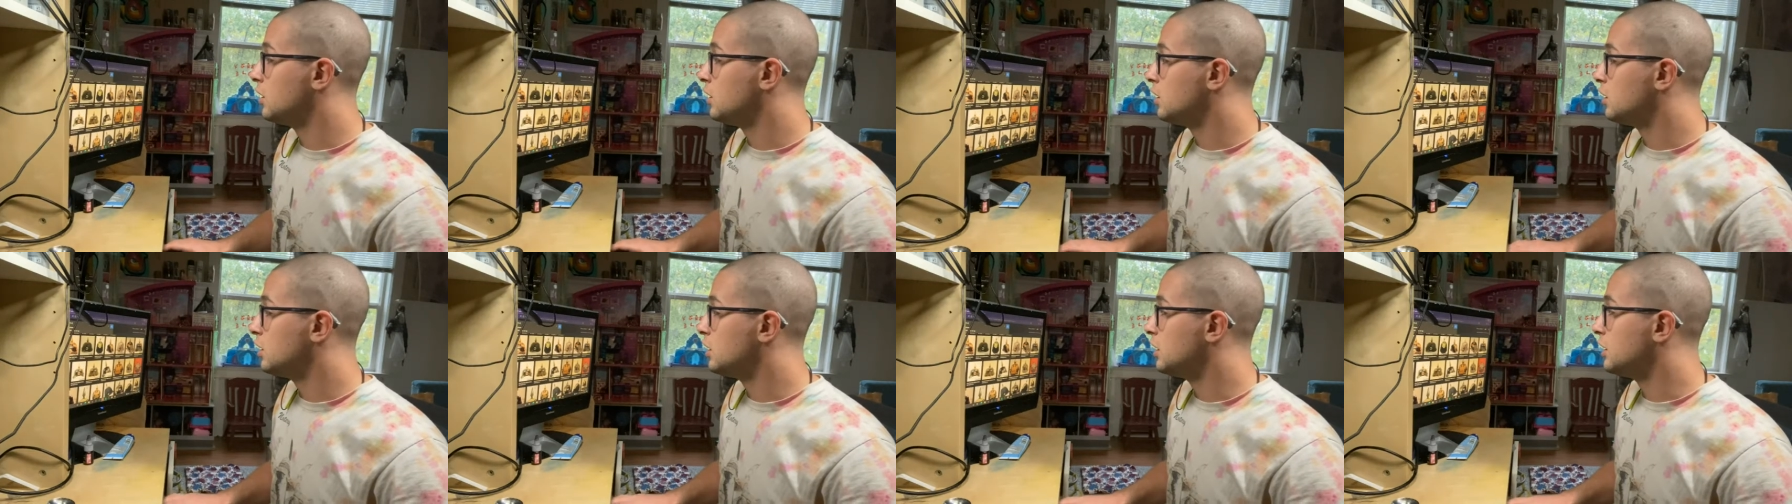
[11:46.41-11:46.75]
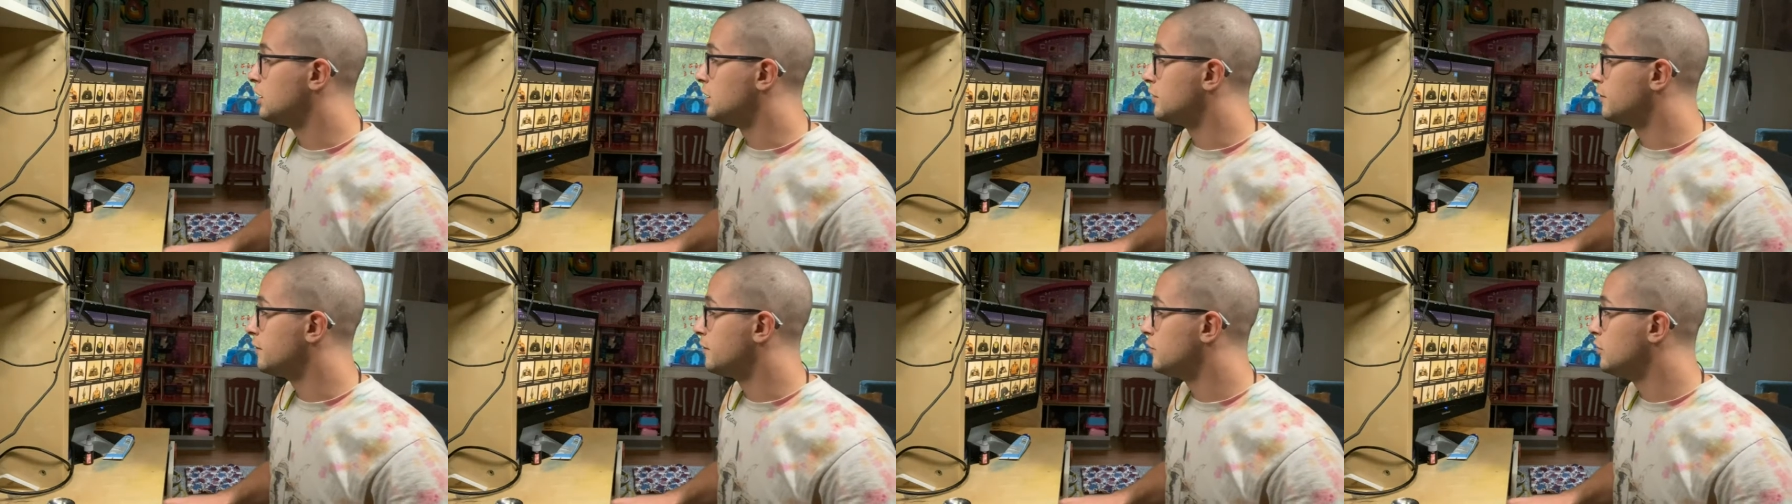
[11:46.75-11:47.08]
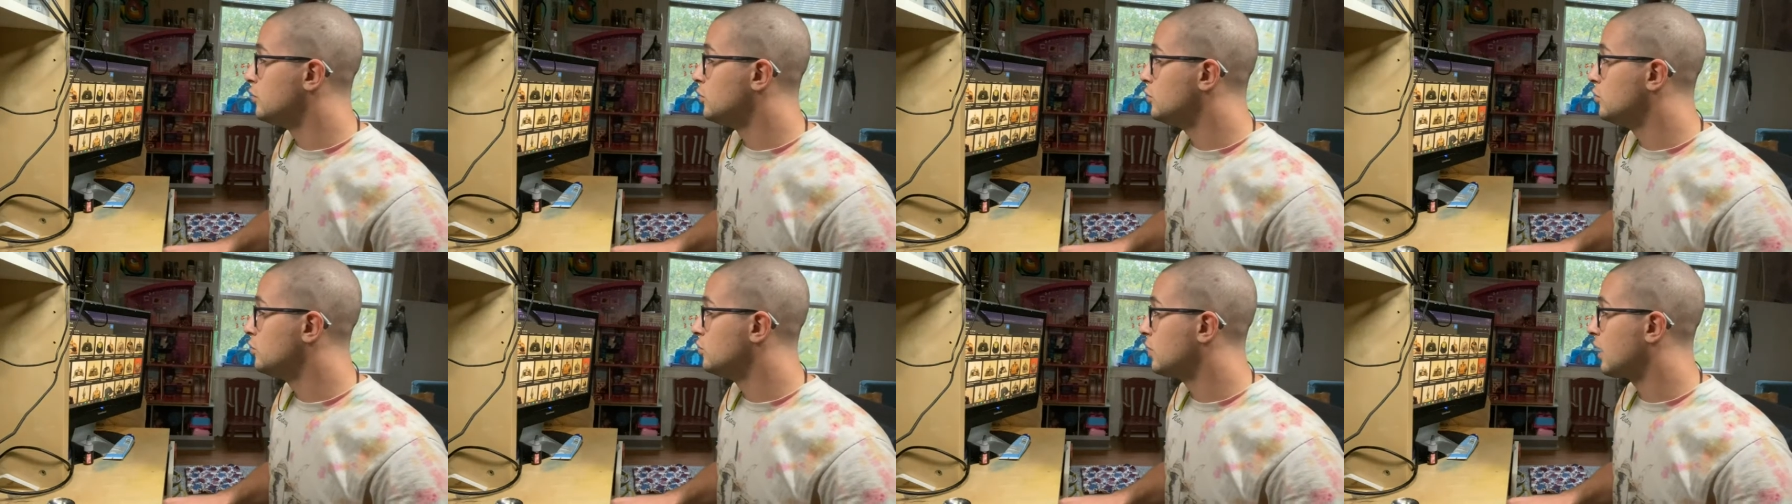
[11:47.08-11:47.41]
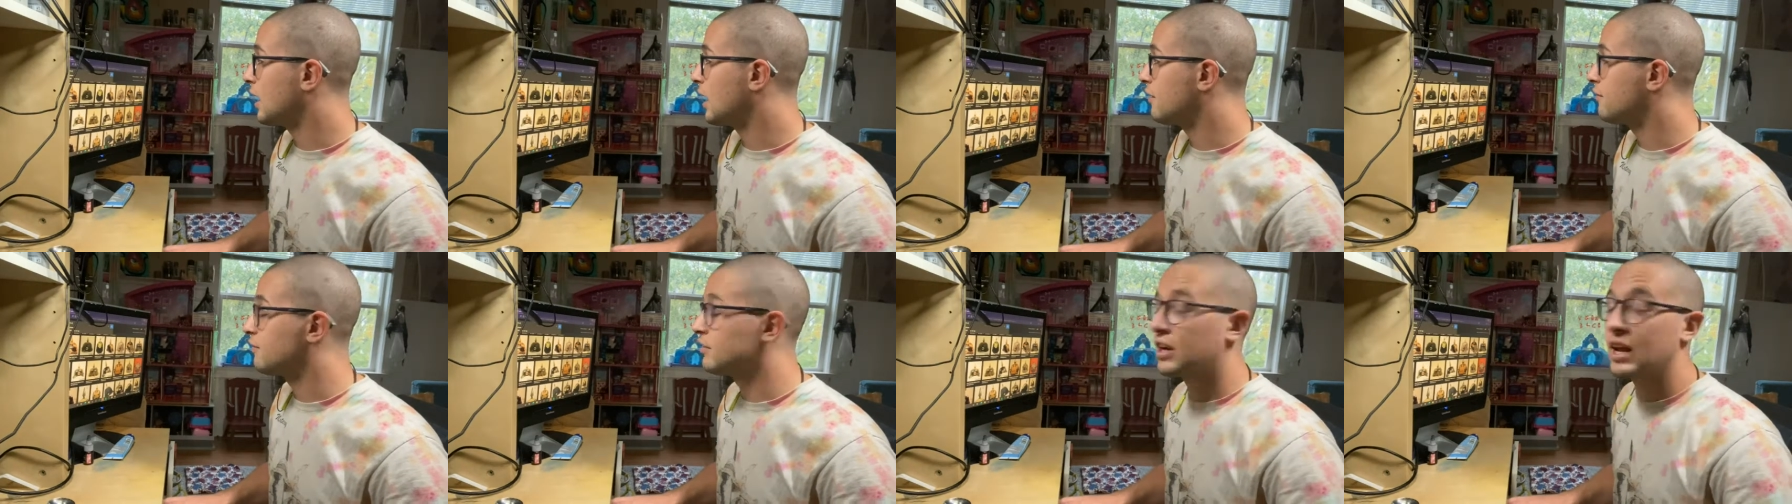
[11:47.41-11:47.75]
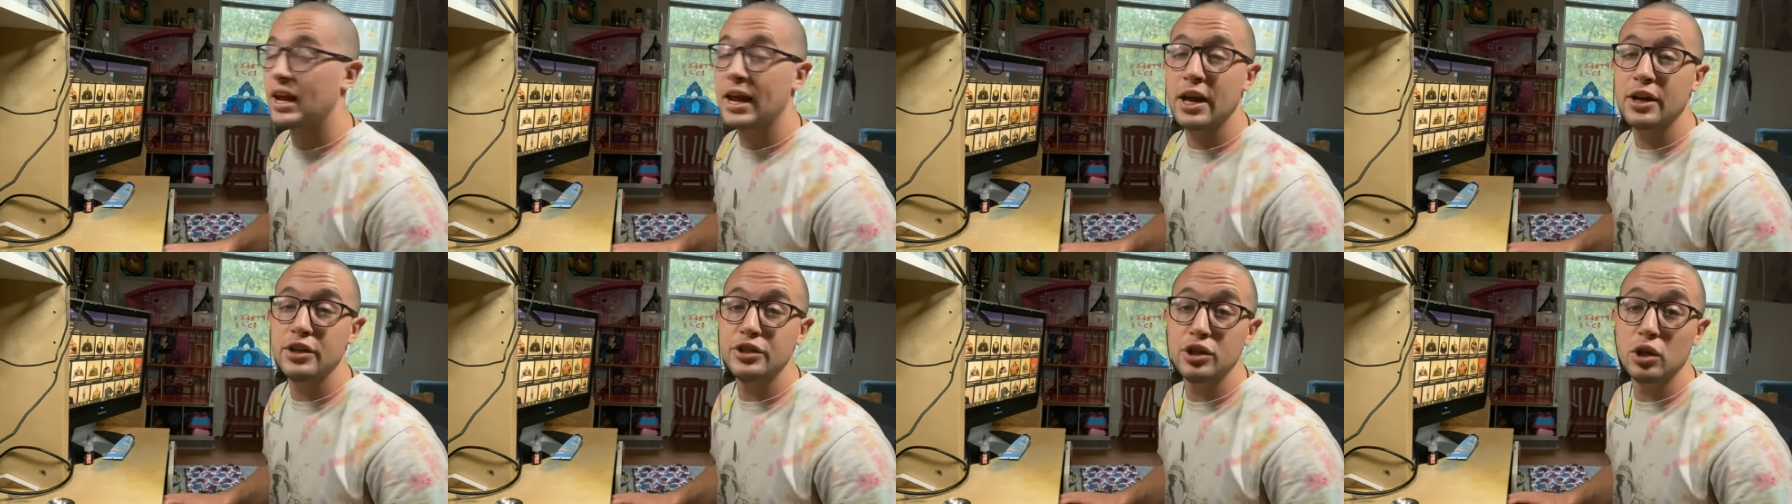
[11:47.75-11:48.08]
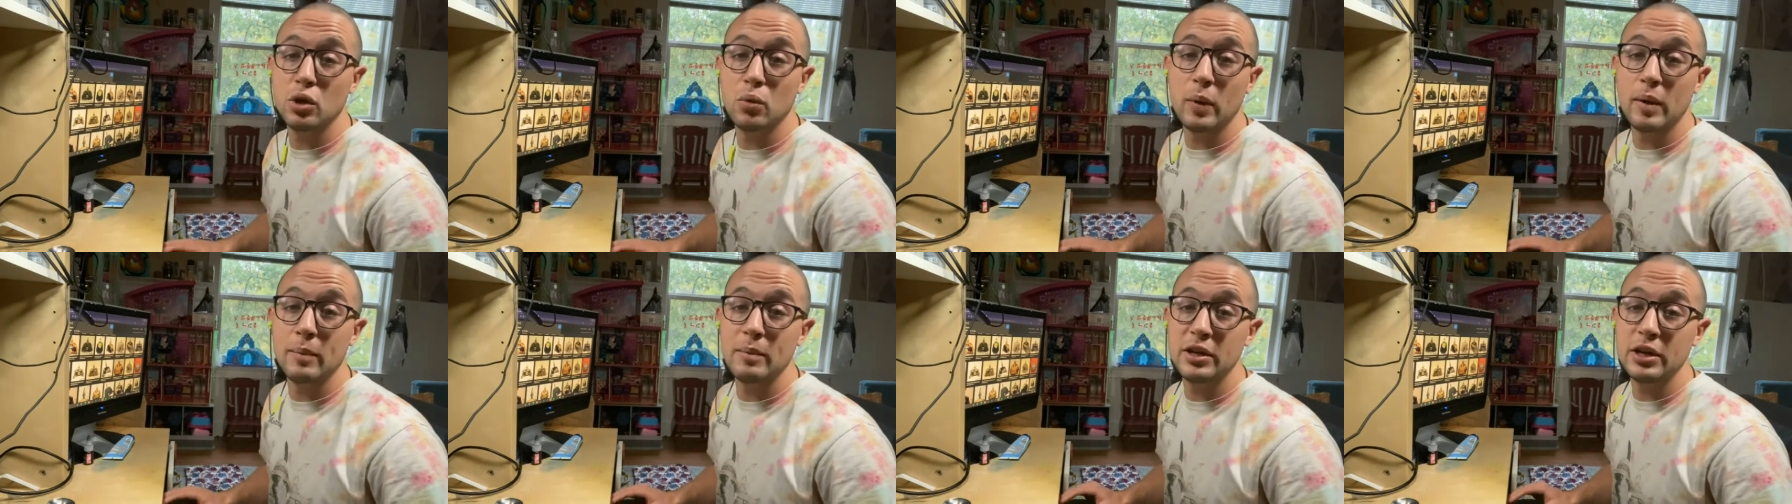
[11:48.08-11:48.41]
If you haven't had your
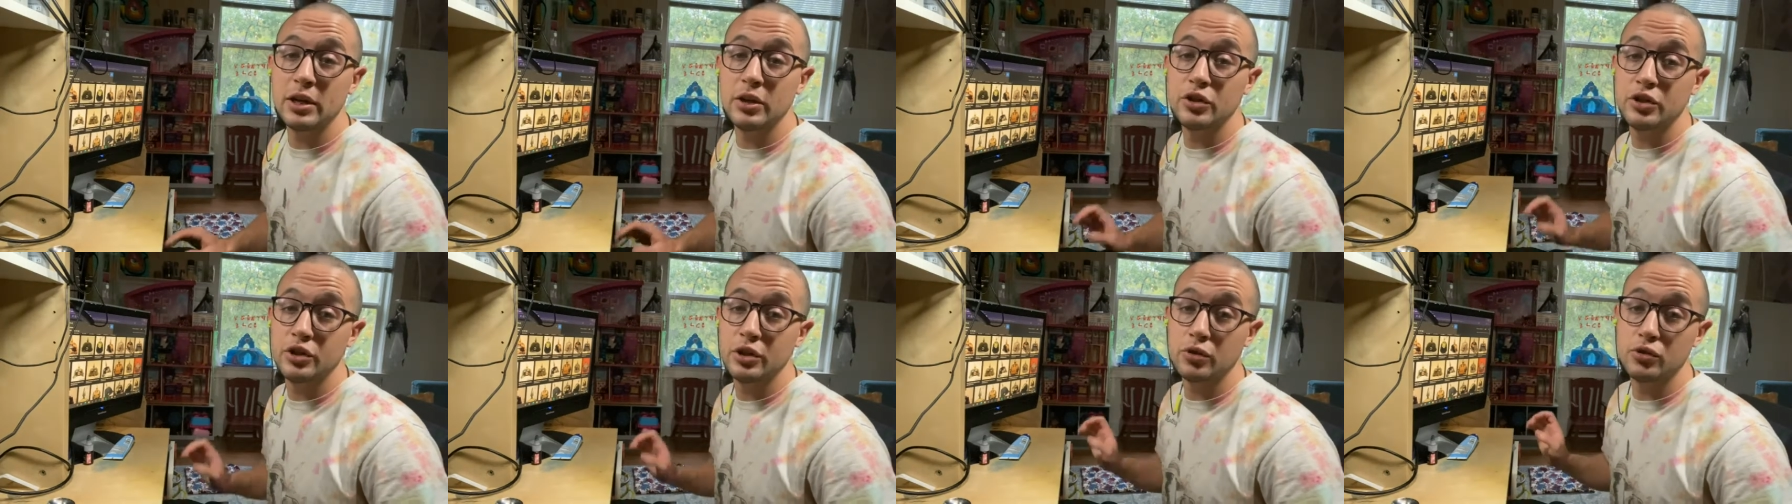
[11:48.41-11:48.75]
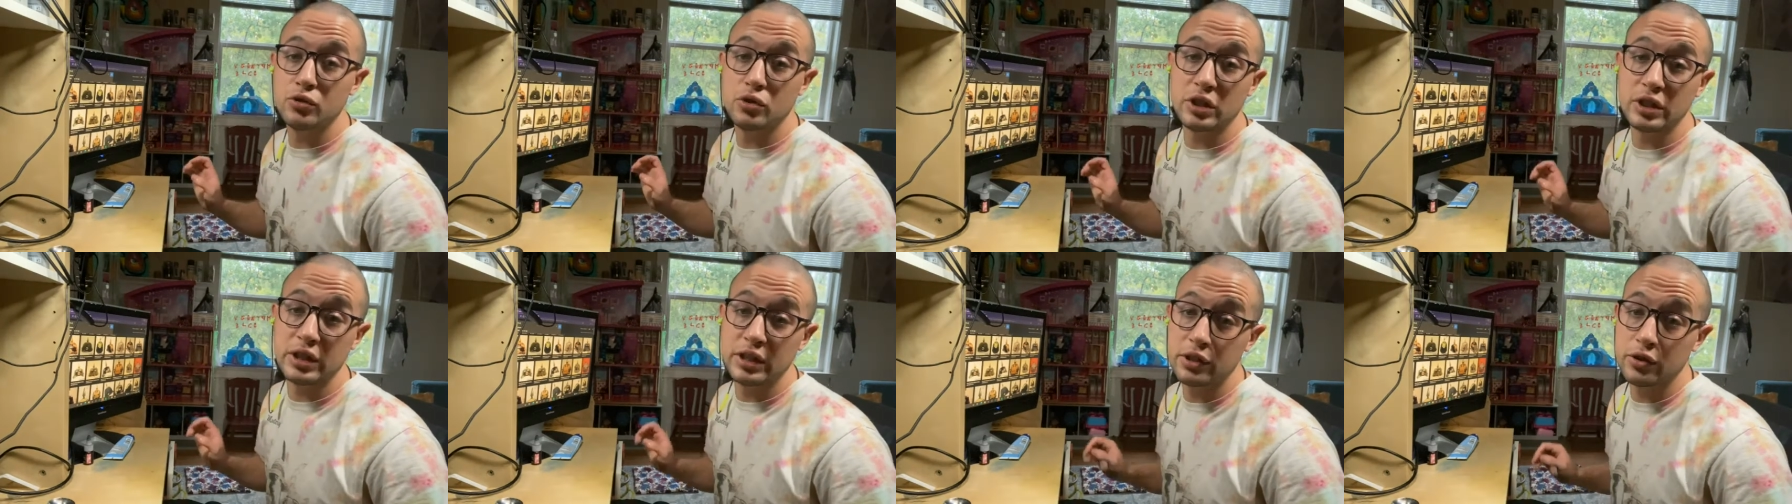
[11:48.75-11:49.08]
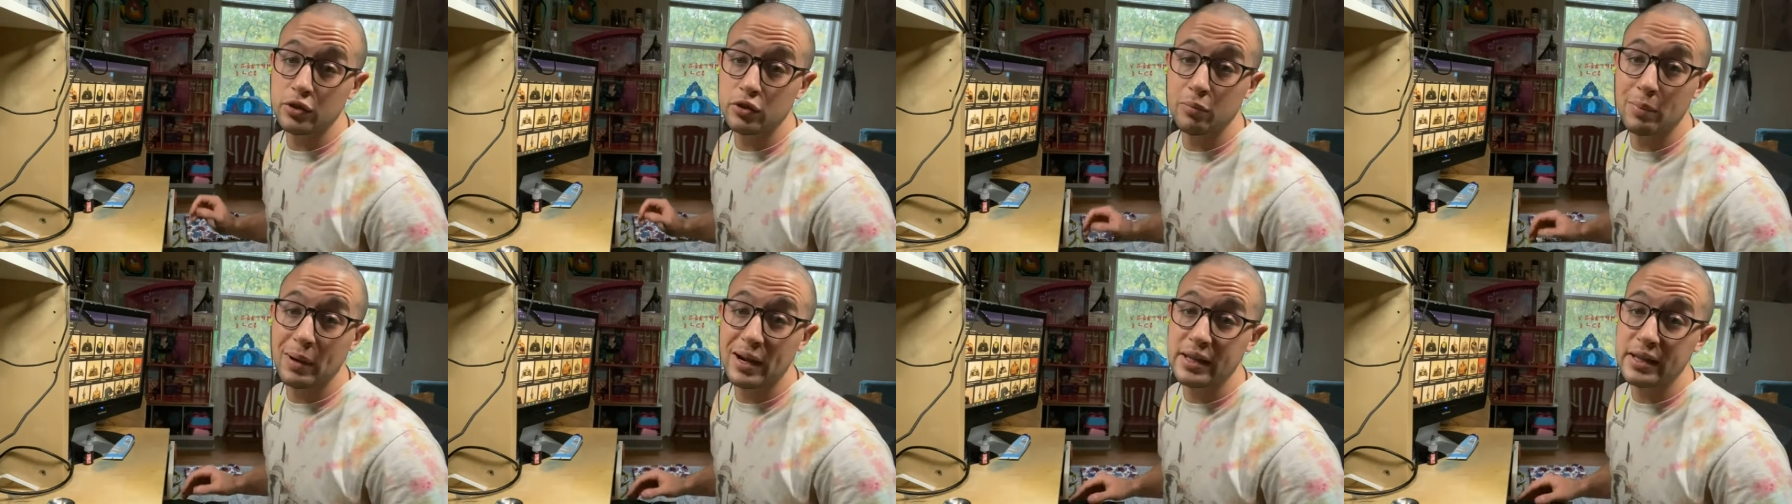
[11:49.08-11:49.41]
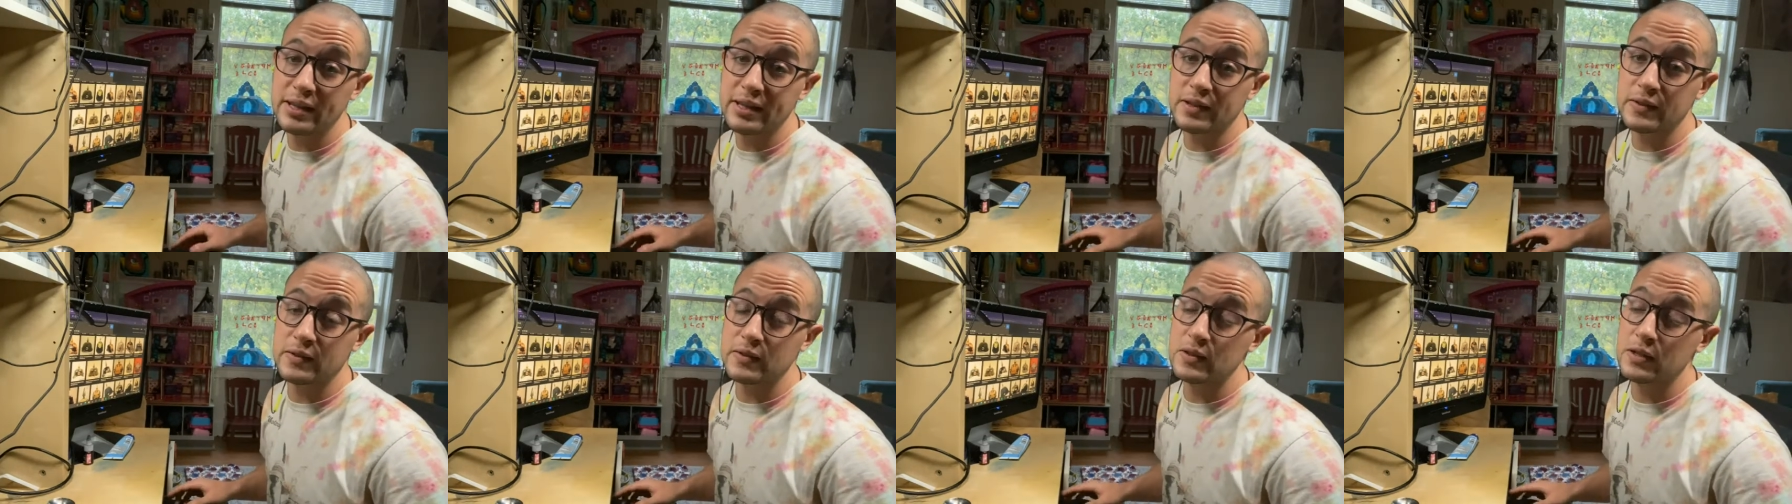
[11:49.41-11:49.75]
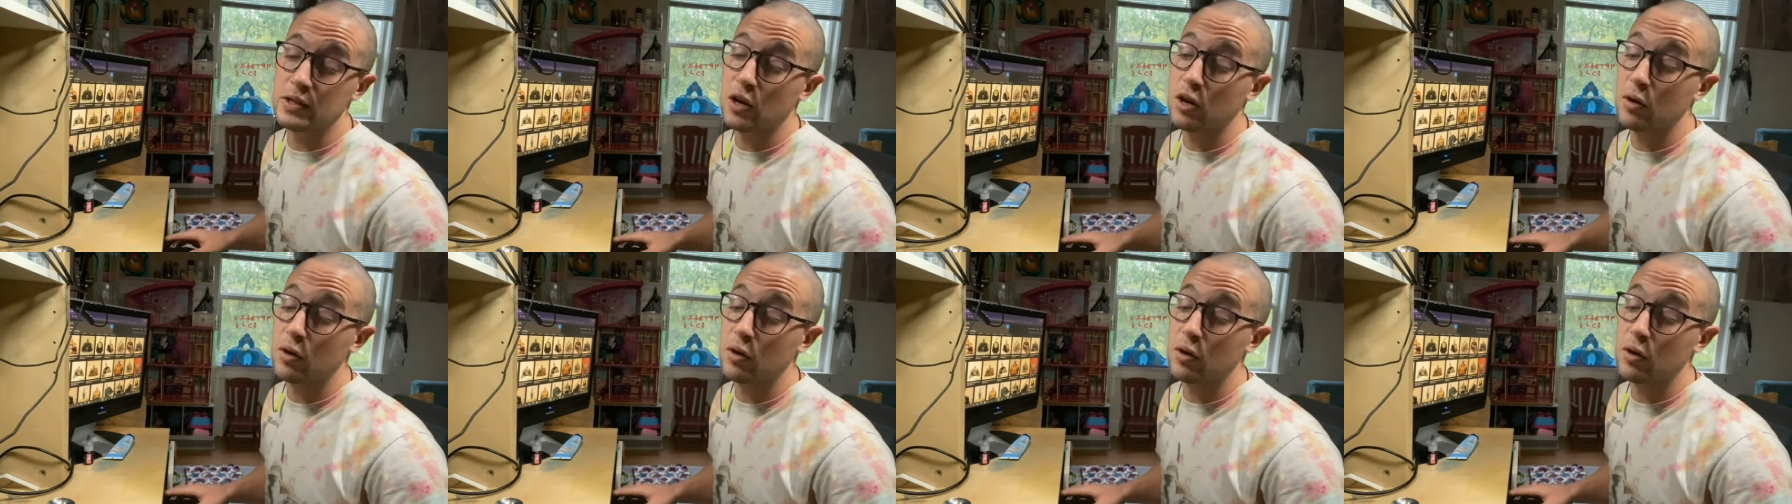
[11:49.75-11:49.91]
women and children killed by the NCR,